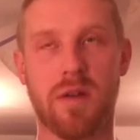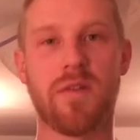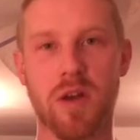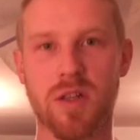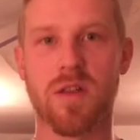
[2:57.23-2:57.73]

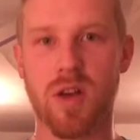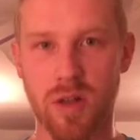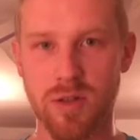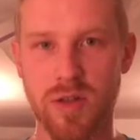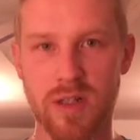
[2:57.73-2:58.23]
focus on the
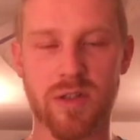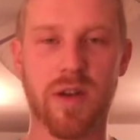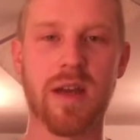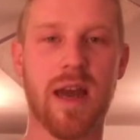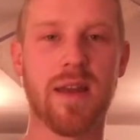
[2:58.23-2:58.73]

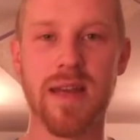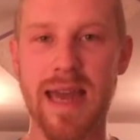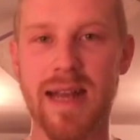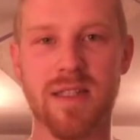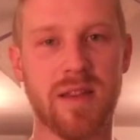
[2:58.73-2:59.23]
concentric and
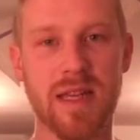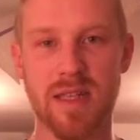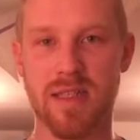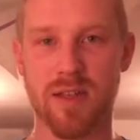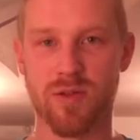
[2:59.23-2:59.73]
negating the
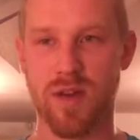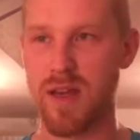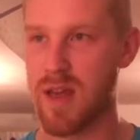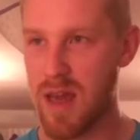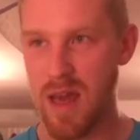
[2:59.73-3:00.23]

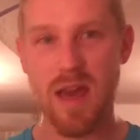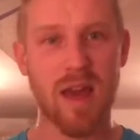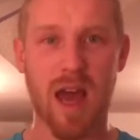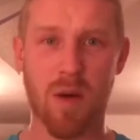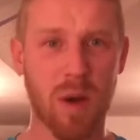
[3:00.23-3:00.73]
eccentric.
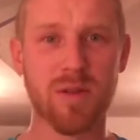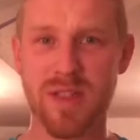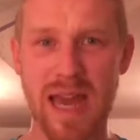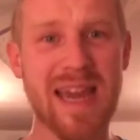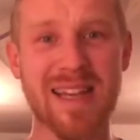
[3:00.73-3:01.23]
I will
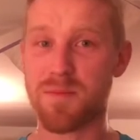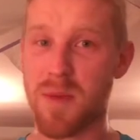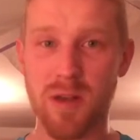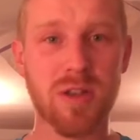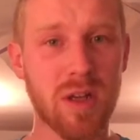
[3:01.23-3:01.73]
say it
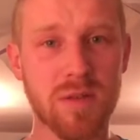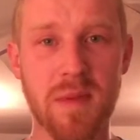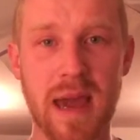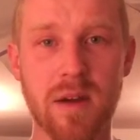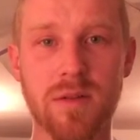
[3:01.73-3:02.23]
mostly us
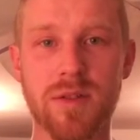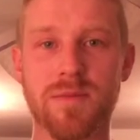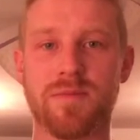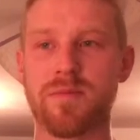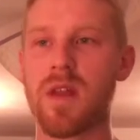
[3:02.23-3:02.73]
males,
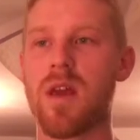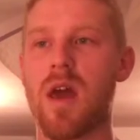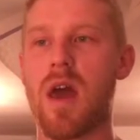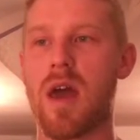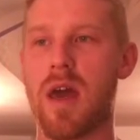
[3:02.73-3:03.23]

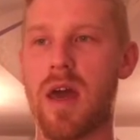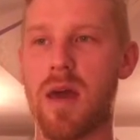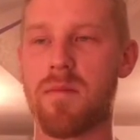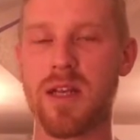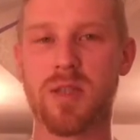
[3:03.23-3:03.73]

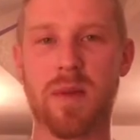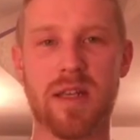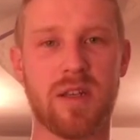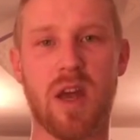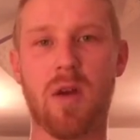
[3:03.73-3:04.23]

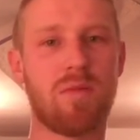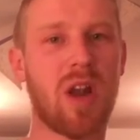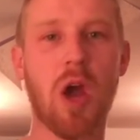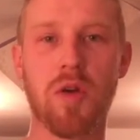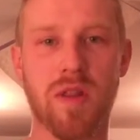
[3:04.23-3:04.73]
especially,
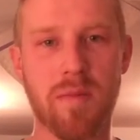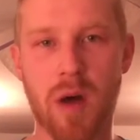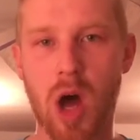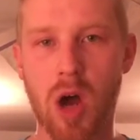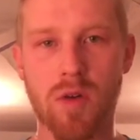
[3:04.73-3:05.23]
loading the
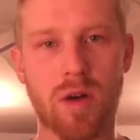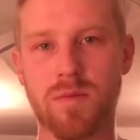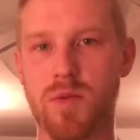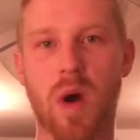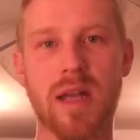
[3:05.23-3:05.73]
bar
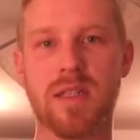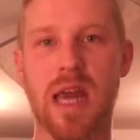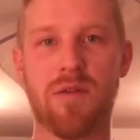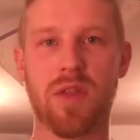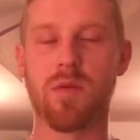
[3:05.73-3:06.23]
up twice as
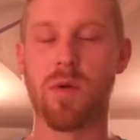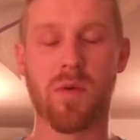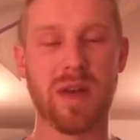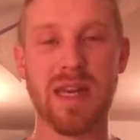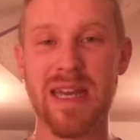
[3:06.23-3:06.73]
heavy than what
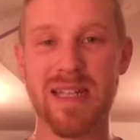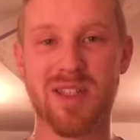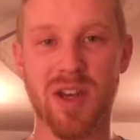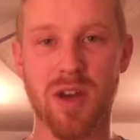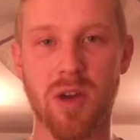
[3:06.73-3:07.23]
we need
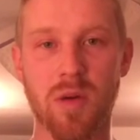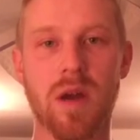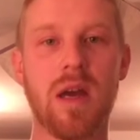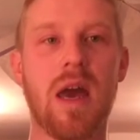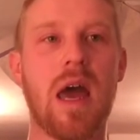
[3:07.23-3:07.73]
to,
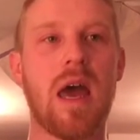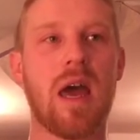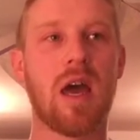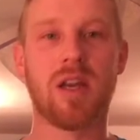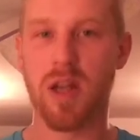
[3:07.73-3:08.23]

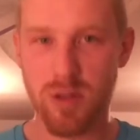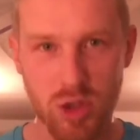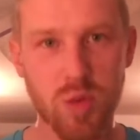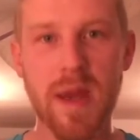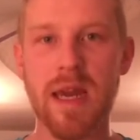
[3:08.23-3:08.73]

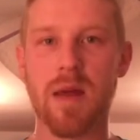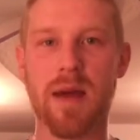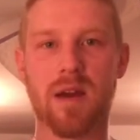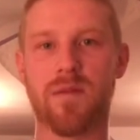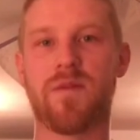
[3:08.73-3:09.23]
swinging it
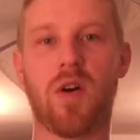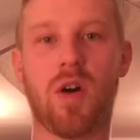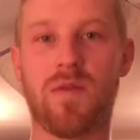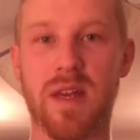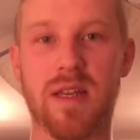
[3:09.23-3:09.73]
back and
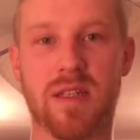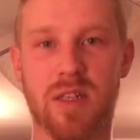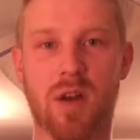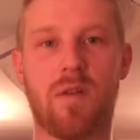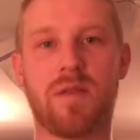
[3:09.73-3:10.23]
forth. The
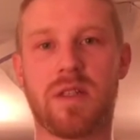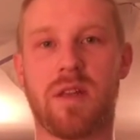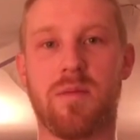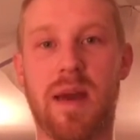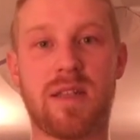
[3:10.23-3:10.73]
easiest, obviously,
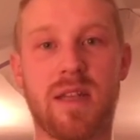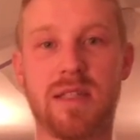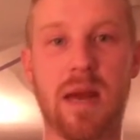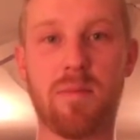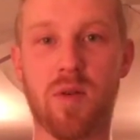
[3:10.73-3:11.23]
the best
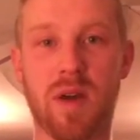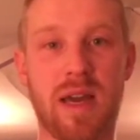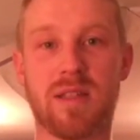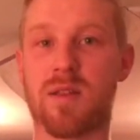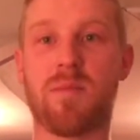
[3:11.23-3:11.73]
example
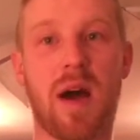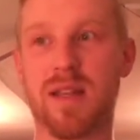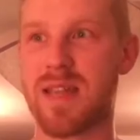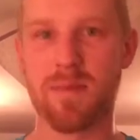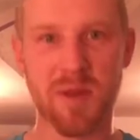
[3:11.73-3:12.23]
is the
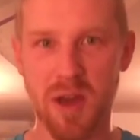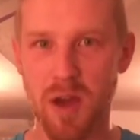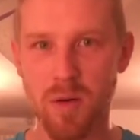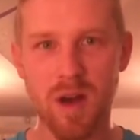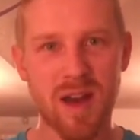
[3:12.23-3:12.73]
bicep
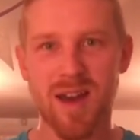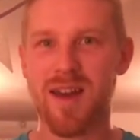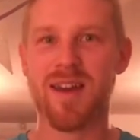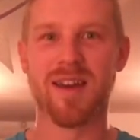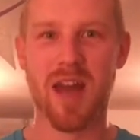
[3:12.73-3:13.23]
curl,
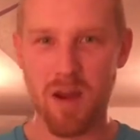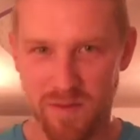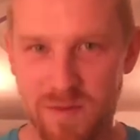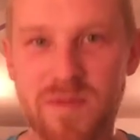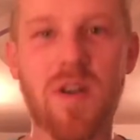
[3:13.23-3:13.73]

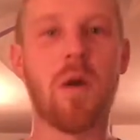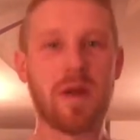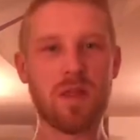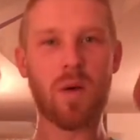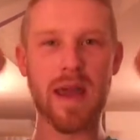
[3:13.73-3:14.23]

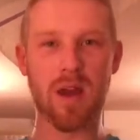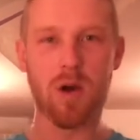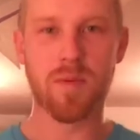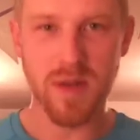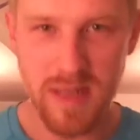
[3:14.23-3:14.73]
throwing the weight
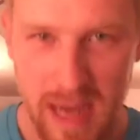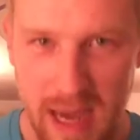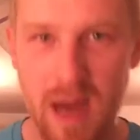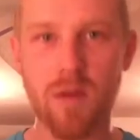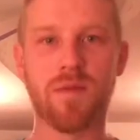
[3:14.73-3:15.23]
up and
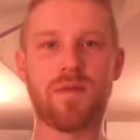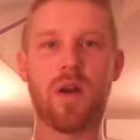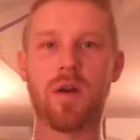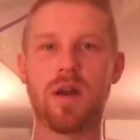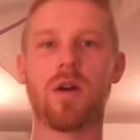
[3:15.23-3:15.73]
down,
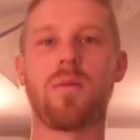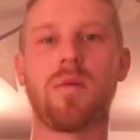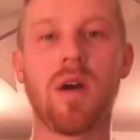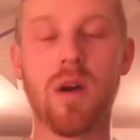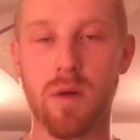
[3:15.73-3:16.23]
throwing it up
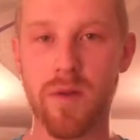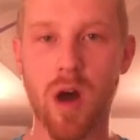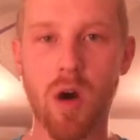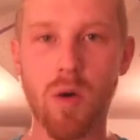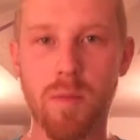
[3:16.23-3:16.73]
with a
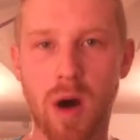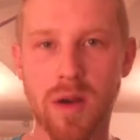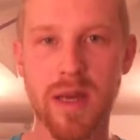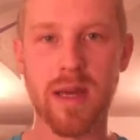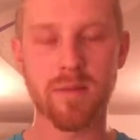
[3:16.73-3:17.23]
whole
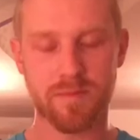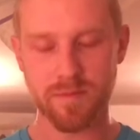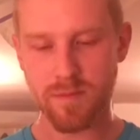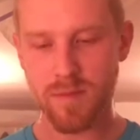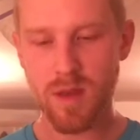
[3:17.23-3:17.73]
body,
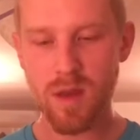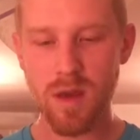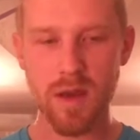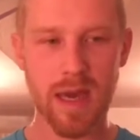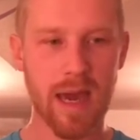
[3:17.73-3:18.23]

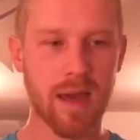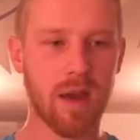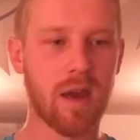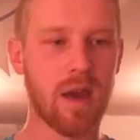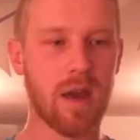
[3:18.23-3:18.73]
okay?
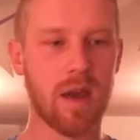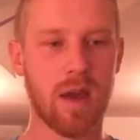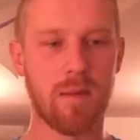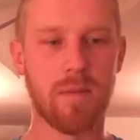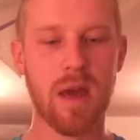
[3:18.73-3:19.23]

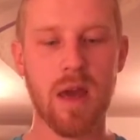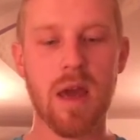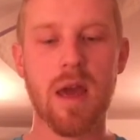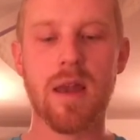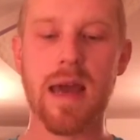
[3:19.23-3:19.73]

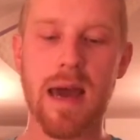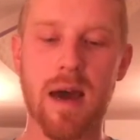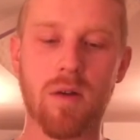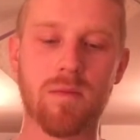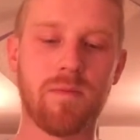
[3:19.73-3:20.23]

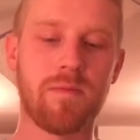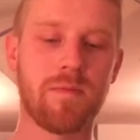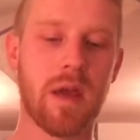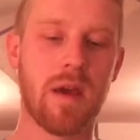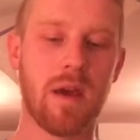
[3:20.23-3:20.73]
Now,
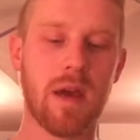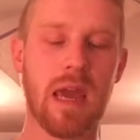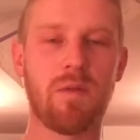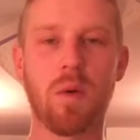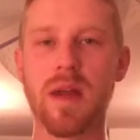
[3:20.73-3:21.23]

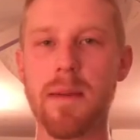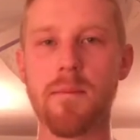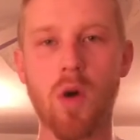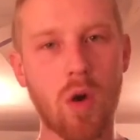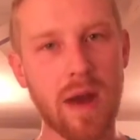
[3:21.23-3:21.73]
if we want to get
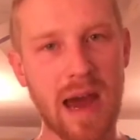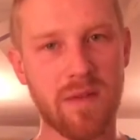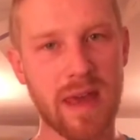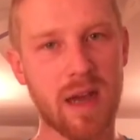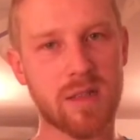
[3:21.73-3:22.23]
more out of
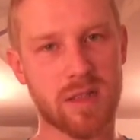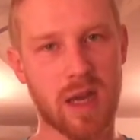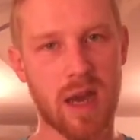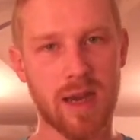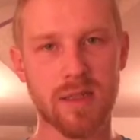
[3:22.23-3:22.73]
the
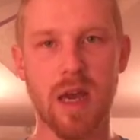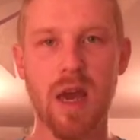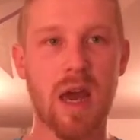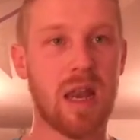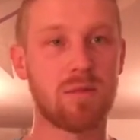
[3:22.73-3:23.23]
exercise,
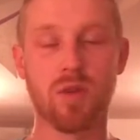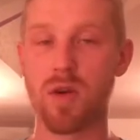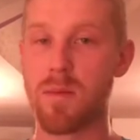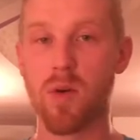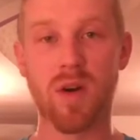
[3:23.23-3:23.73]
and I'm
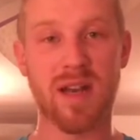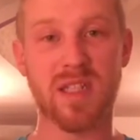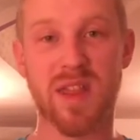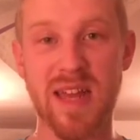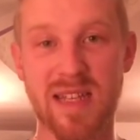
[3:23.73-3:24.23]
talking more in
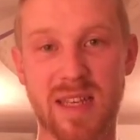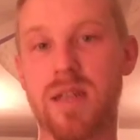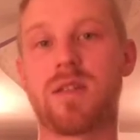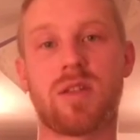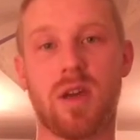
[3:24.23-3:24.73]

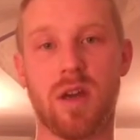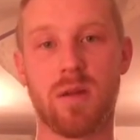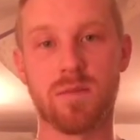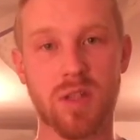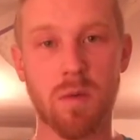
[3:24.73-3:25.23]
aesthetics
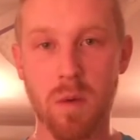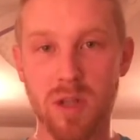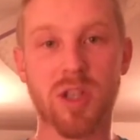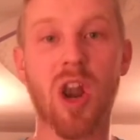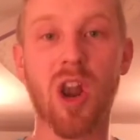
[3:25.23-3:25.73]
terms, so we
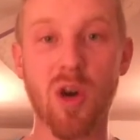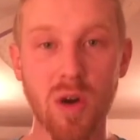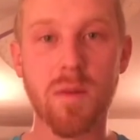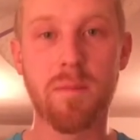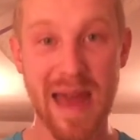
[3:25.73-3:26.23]
want to
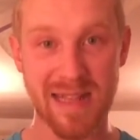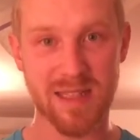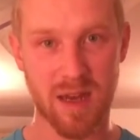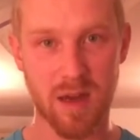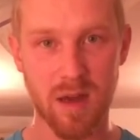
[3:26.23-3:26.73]
look
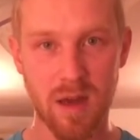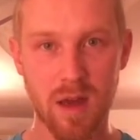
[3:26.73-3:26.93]
better,